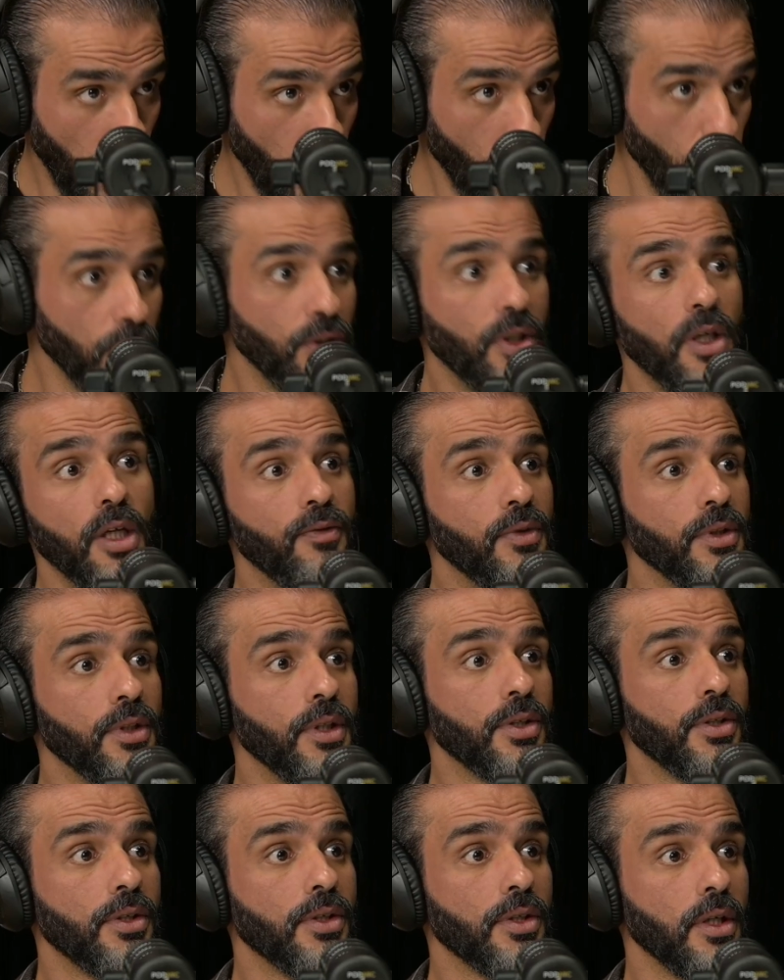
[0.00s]
I will
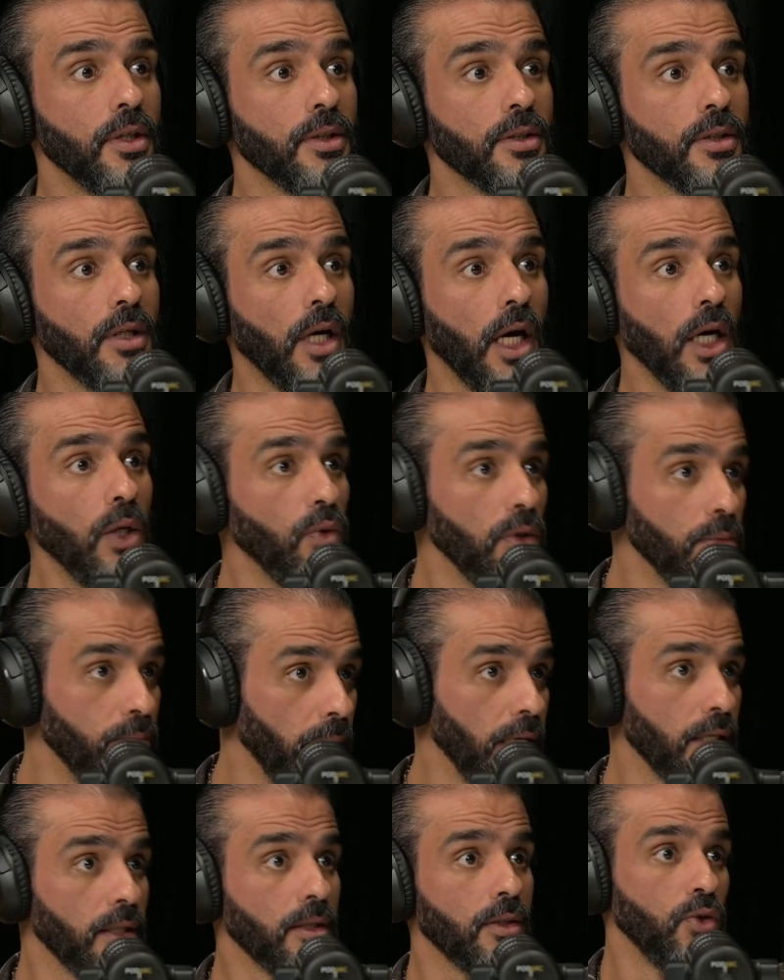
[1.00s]
deliver these results. I will
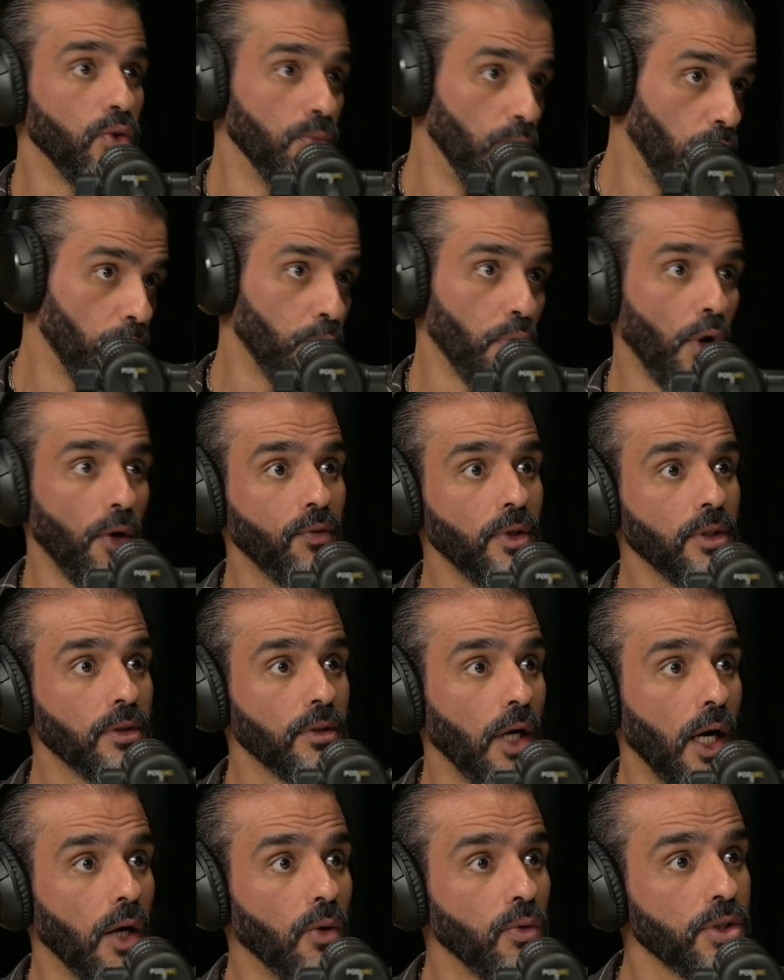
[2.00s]
make you more
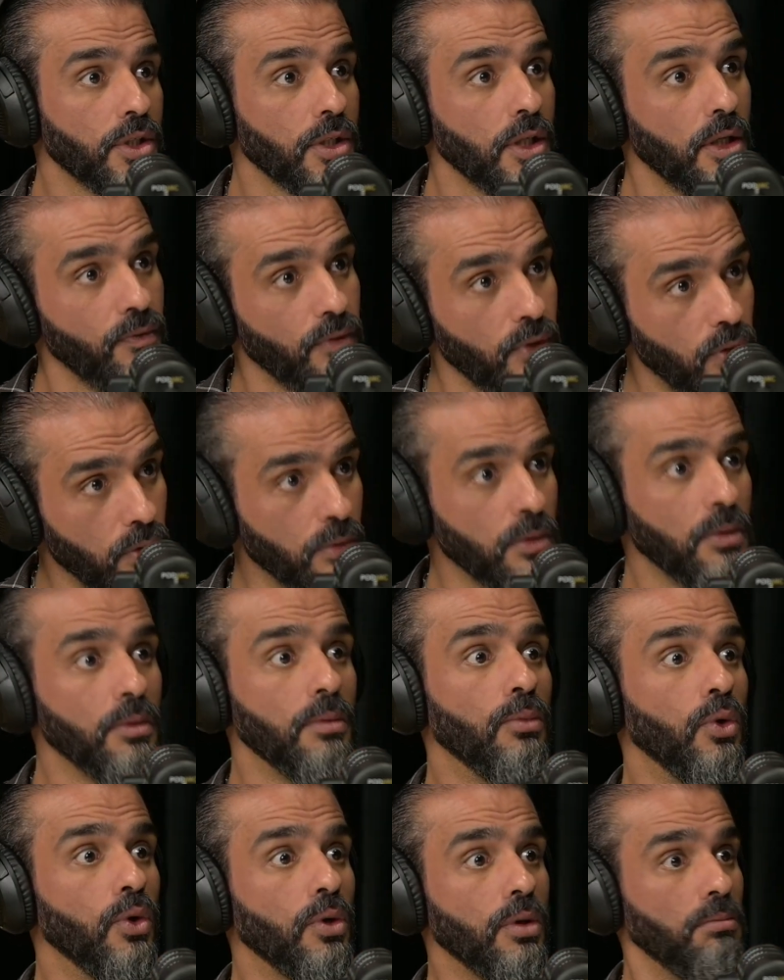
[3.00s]
profit. I will save you
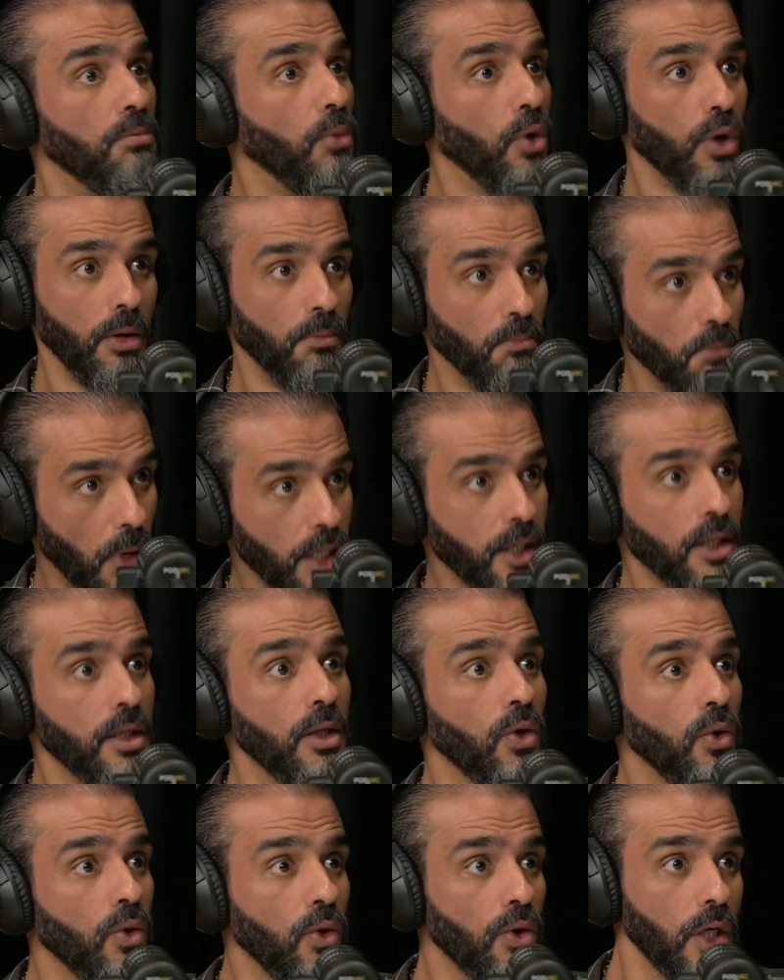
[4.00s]
more
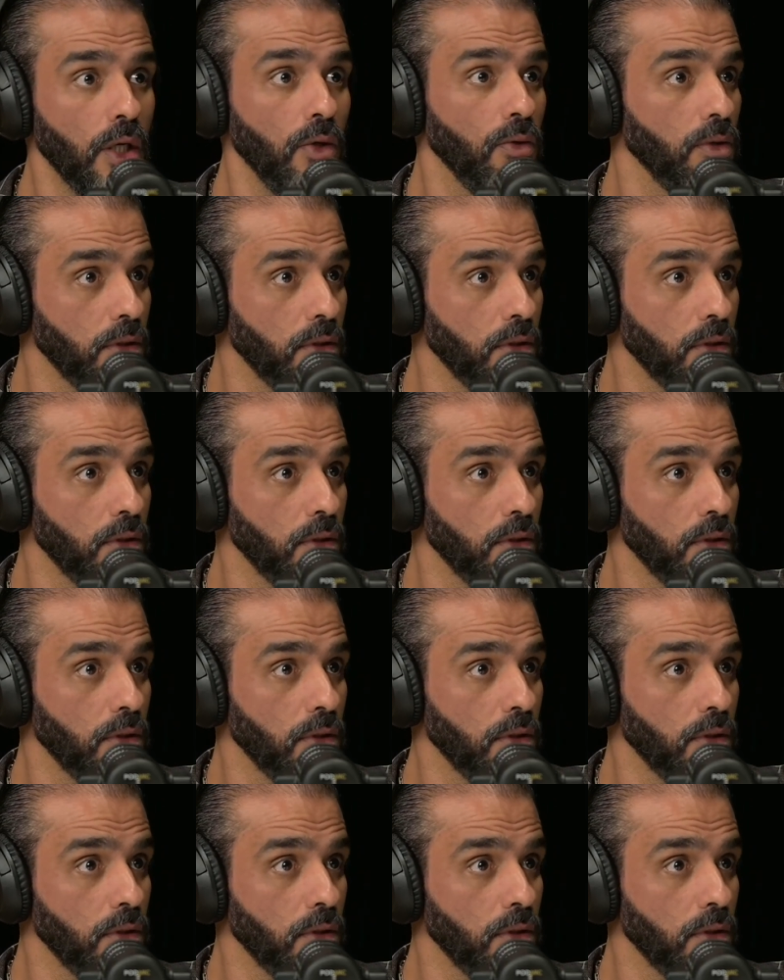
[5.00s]
money, or I